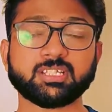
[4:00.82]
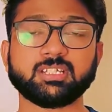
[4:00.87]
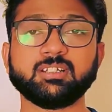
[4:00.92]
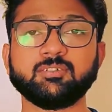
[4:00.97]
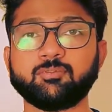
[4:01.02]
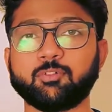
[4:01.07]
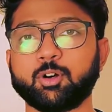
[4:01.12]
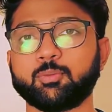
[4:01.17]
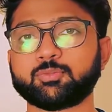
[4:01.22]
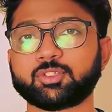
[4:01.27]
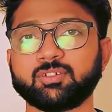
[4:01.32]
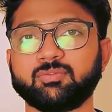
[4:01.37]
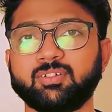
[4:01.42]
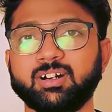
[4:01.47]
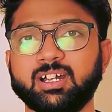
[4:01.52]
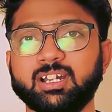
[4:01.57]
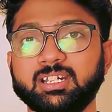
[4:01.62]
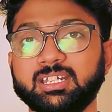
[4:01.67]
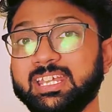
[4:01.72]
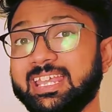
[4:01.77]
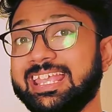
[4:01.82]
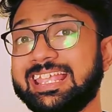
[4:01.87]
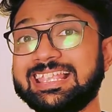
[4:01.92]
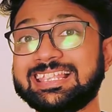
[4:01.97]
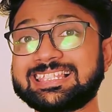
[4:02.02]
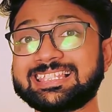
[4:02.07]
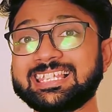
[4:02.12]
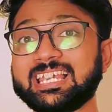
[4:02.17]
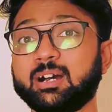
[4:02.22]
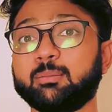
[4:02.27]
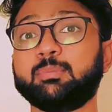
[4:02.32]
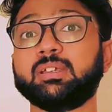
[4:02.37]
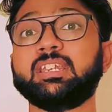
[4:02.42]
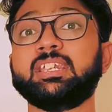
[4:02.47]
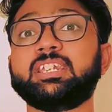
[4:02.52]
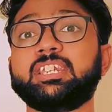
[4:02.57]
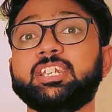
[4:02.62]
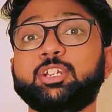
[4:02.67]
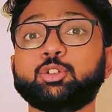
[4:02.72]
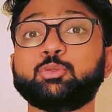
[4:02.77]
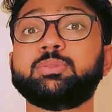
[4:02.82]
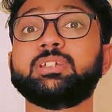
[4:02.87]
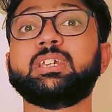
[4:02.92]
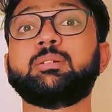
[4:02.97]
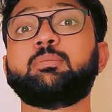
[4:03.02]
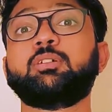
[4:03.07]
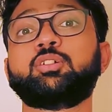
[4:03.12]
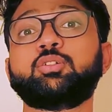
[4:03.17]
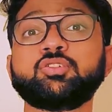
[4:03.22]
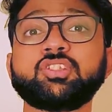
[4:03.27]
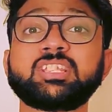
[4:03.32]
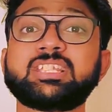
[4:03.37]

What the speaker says: physical forms of art, is the ability to be able